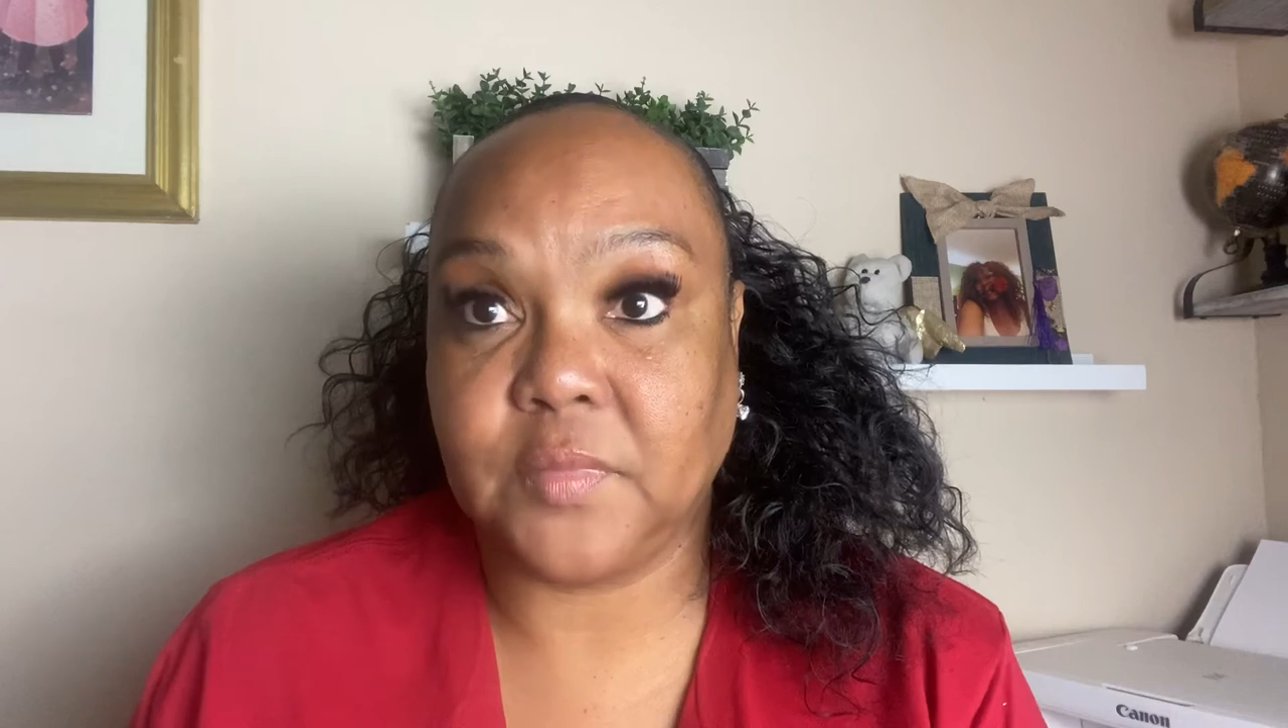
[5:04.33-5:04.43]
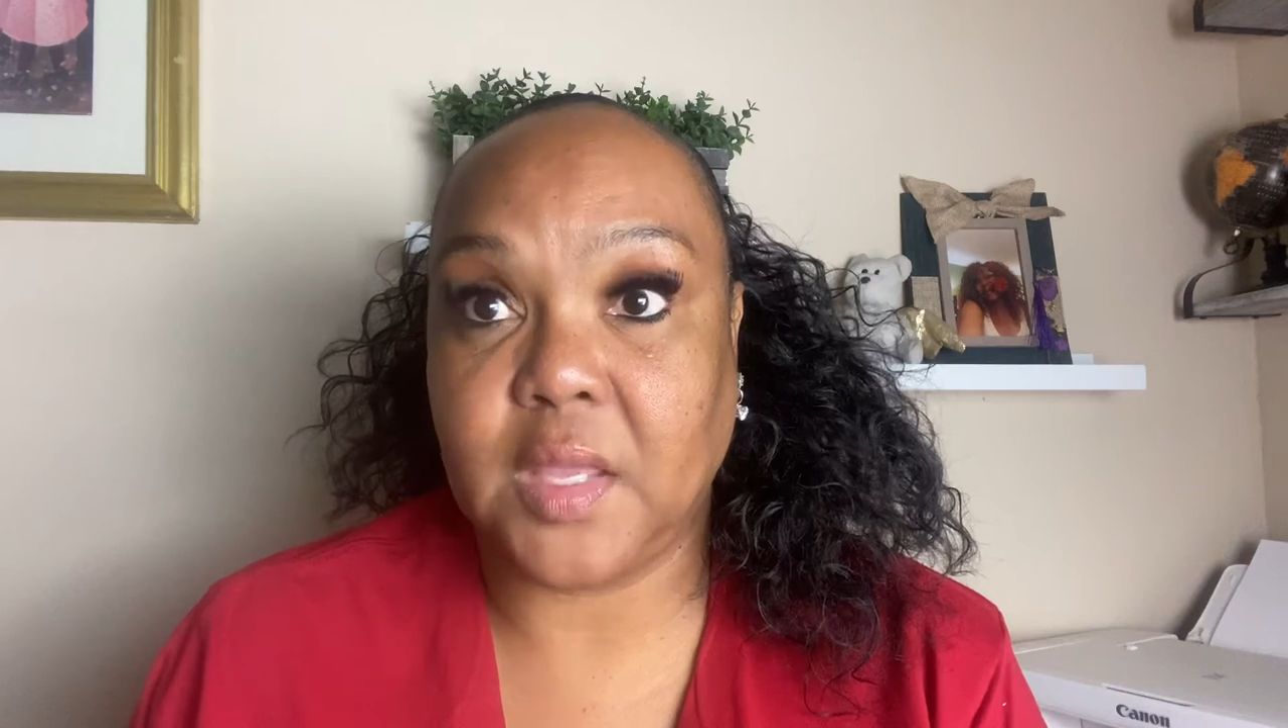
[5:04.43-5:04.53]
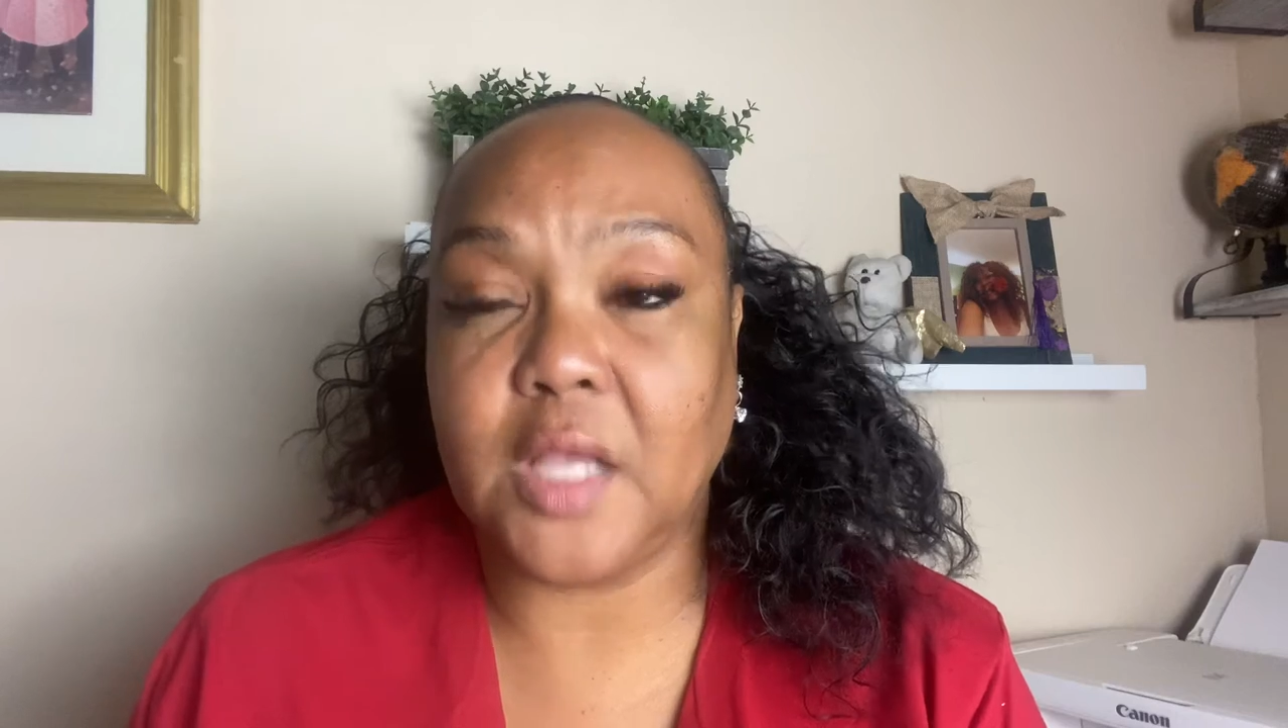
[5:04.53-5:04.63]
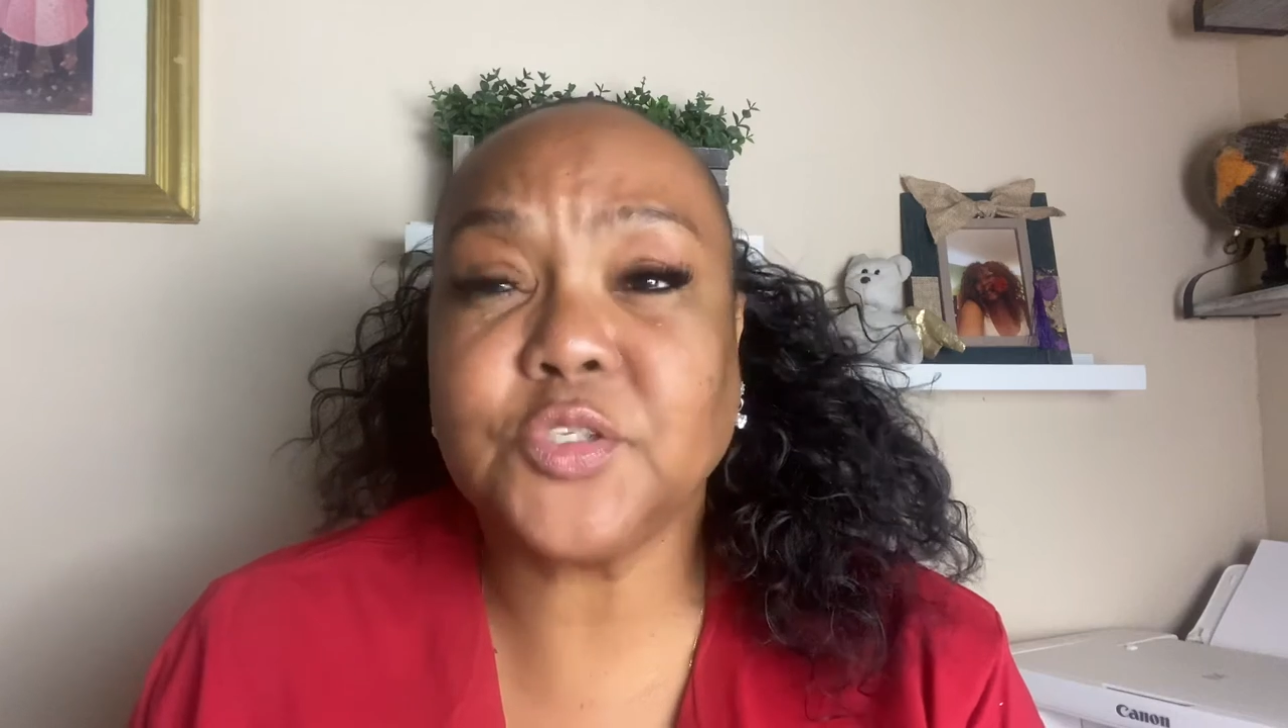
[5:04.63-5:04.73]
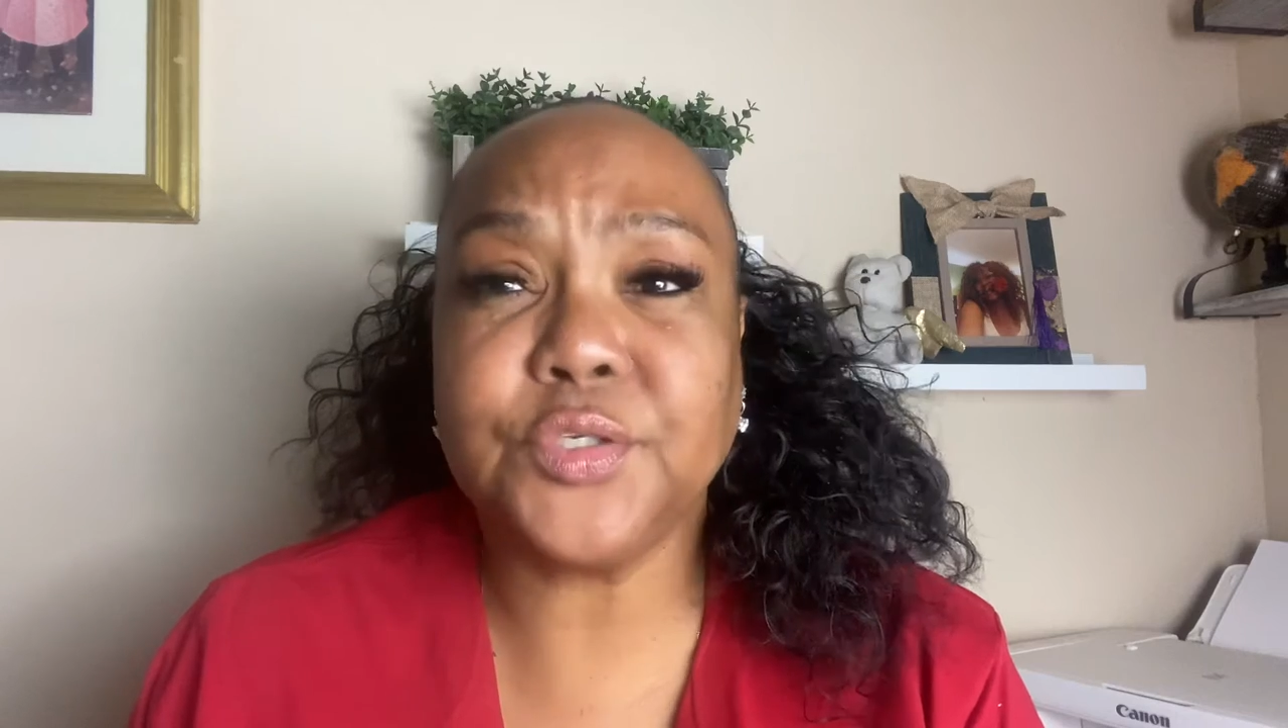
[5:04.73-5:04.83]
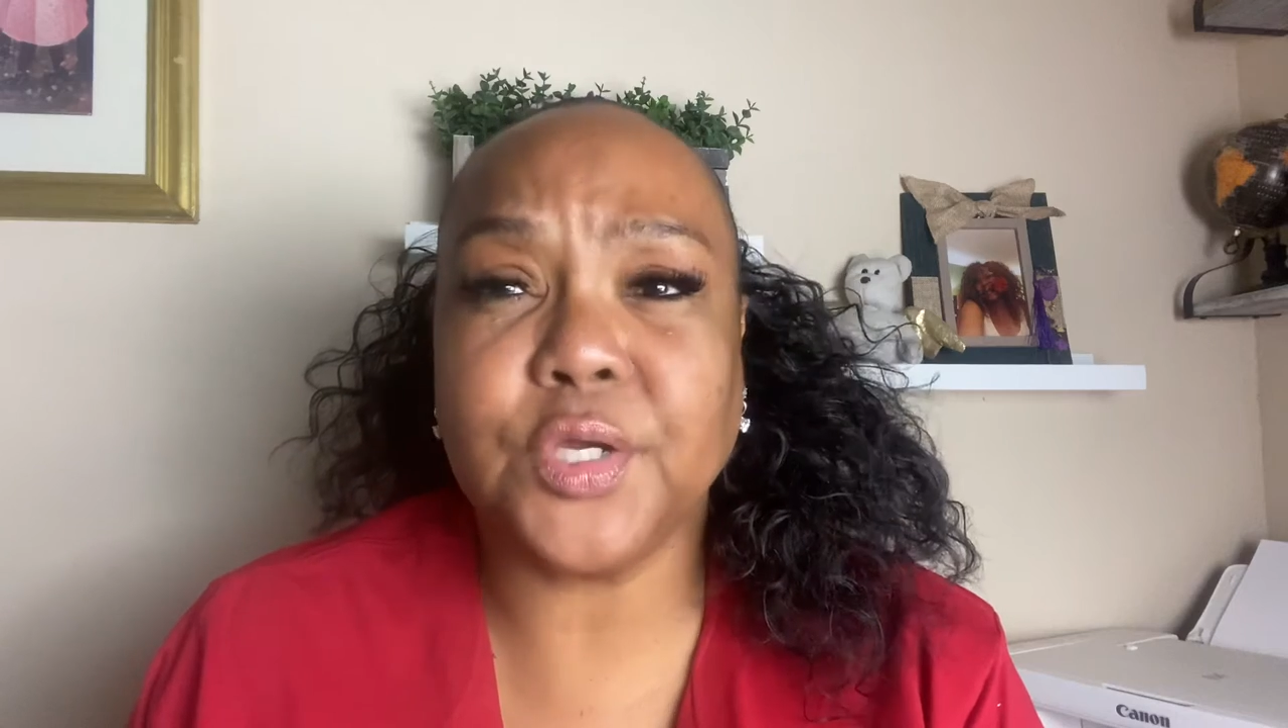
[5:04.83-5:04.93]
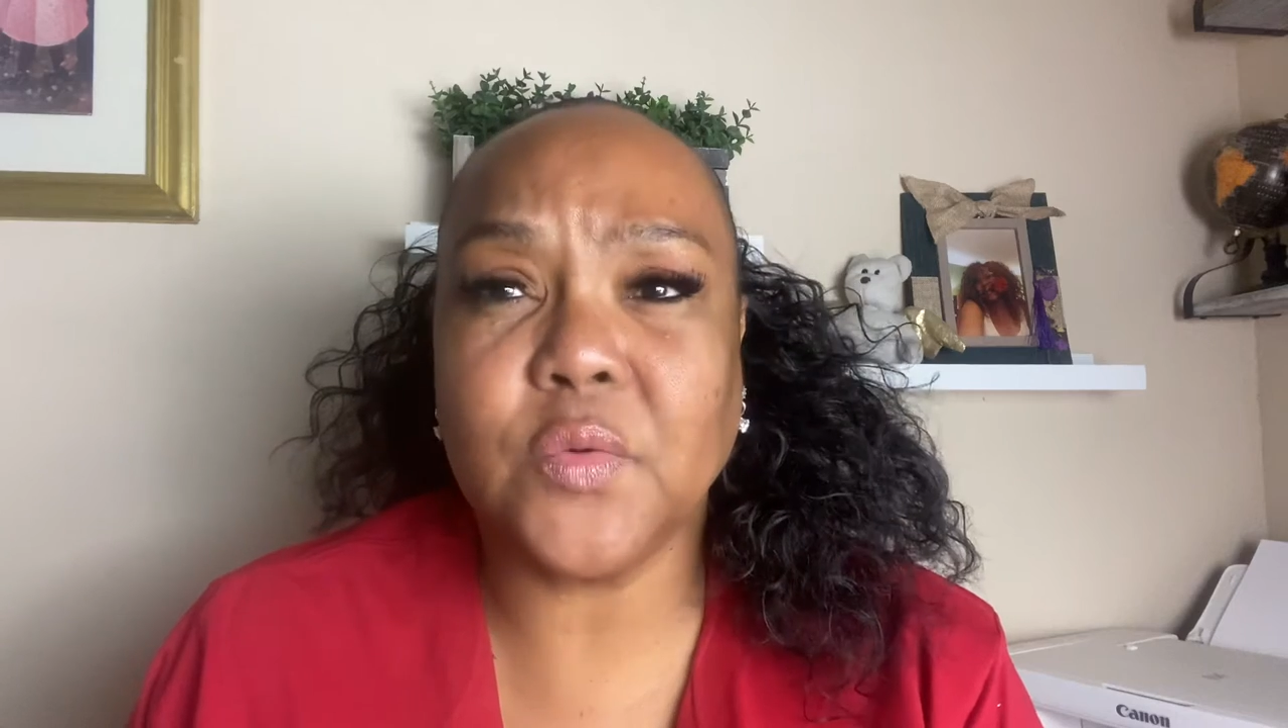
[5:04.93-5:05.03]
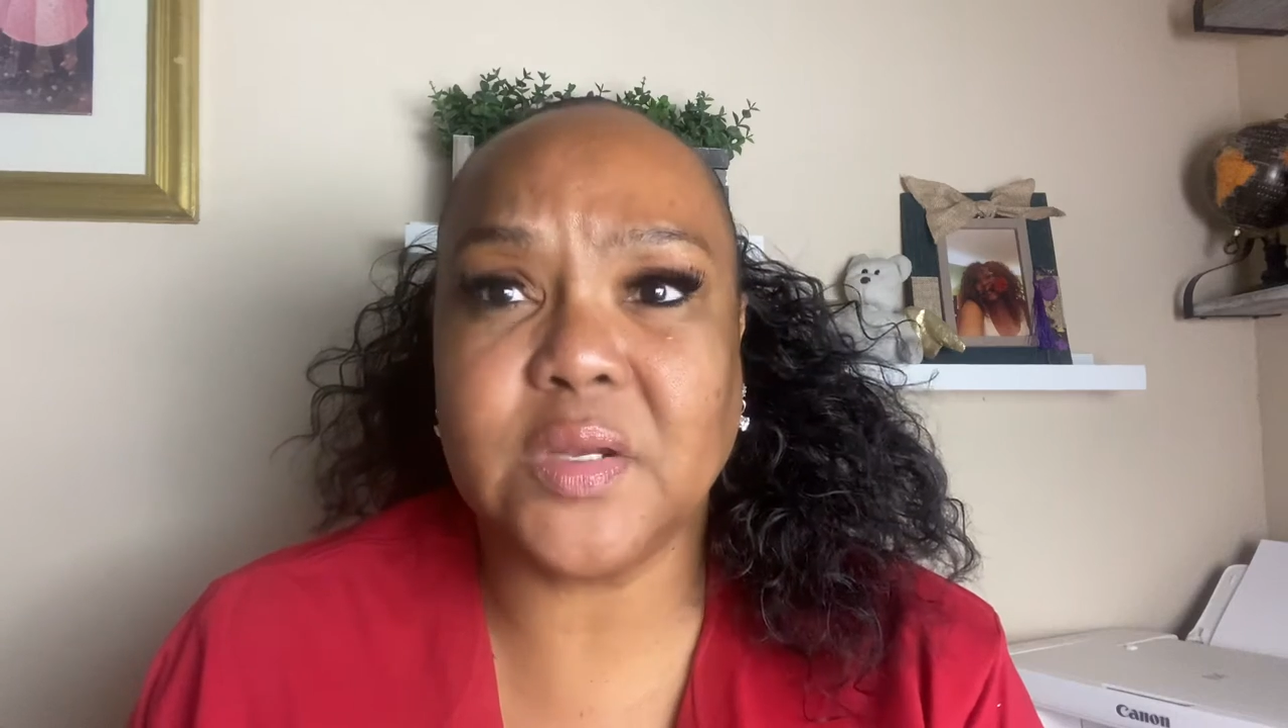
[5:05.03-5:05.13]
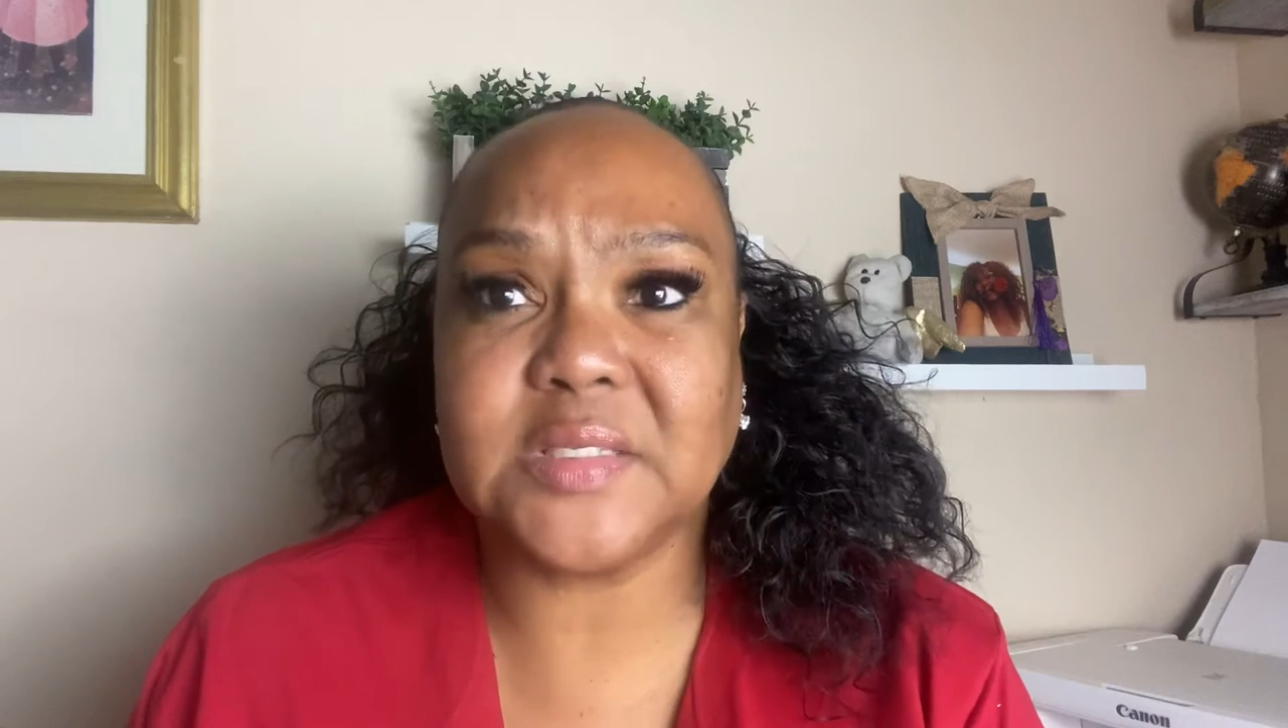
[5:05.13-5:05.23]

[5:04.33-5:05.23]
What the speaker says: actually no one